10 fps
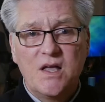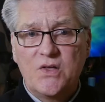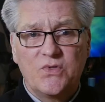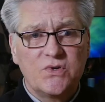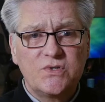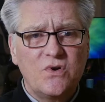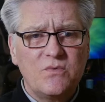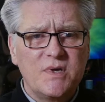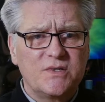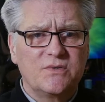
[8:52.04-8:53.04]
There's no
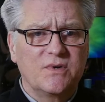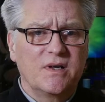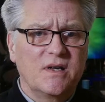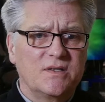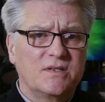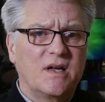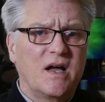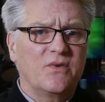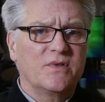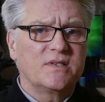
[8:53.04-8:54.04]
mystery as to
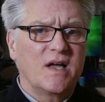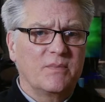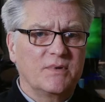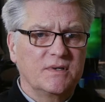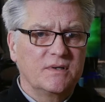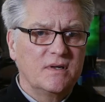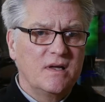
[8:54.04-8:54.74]
how this happened.